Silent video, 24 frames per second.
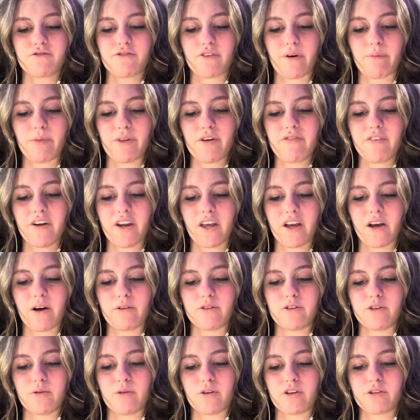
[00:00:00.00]
from the video
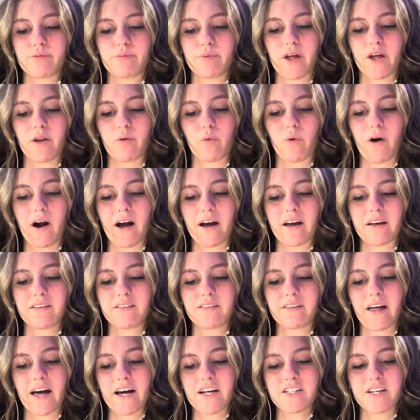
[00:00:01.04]
to explain
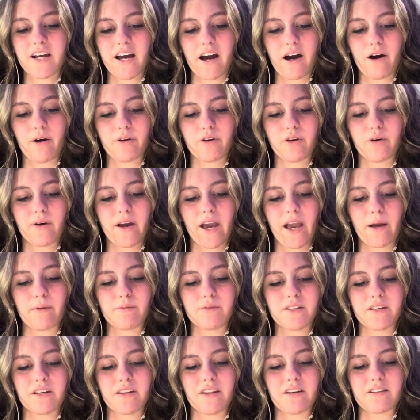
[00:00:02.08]
why/how you came
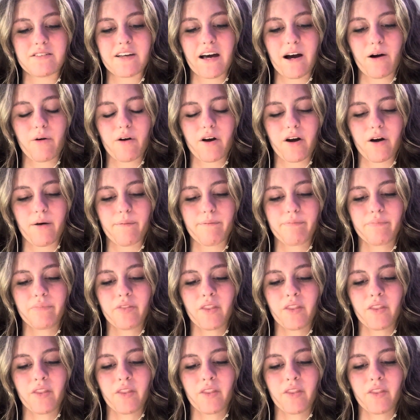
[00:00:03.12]
to this outcome.